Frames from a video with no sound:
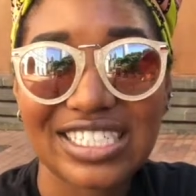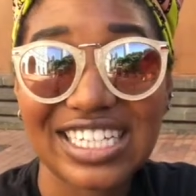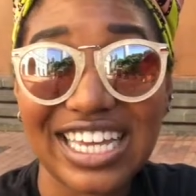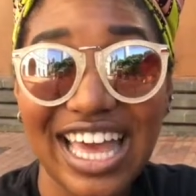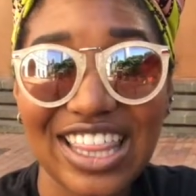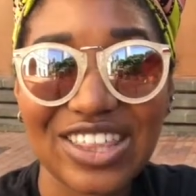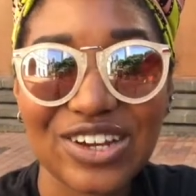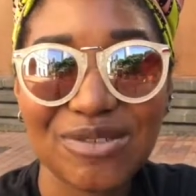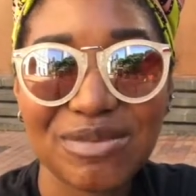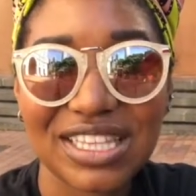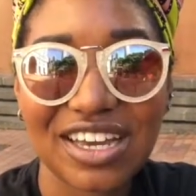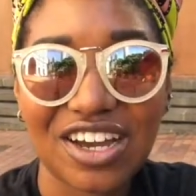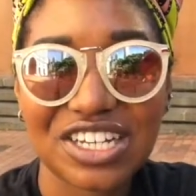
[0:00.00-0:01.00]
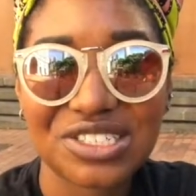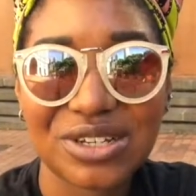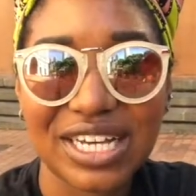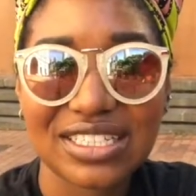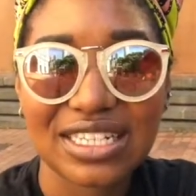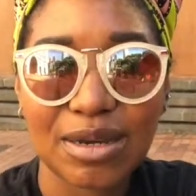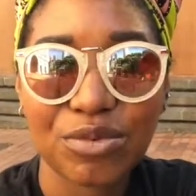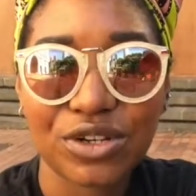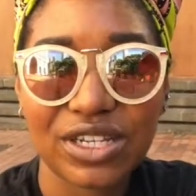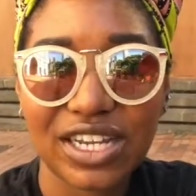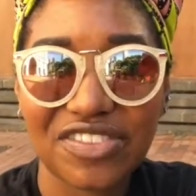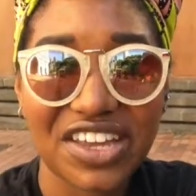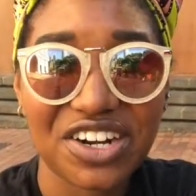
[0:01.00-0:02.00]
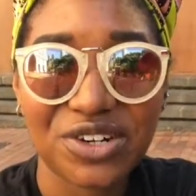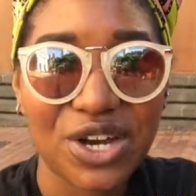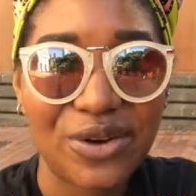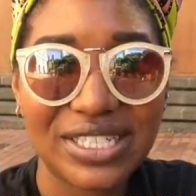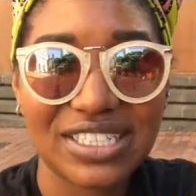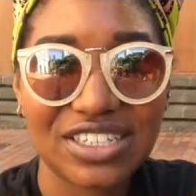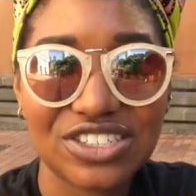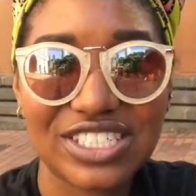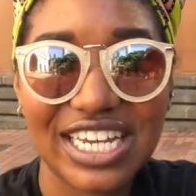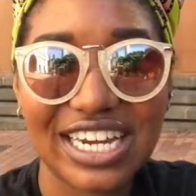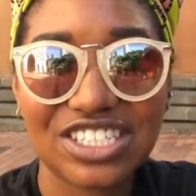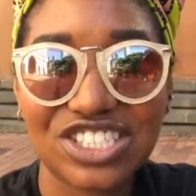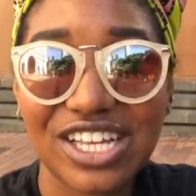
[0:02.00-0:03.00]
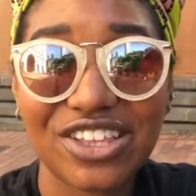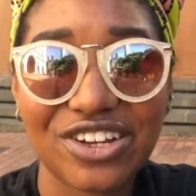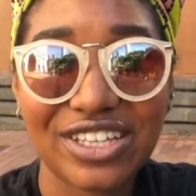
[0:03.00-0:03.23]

together, but they also act separately, and they don't always understand each other,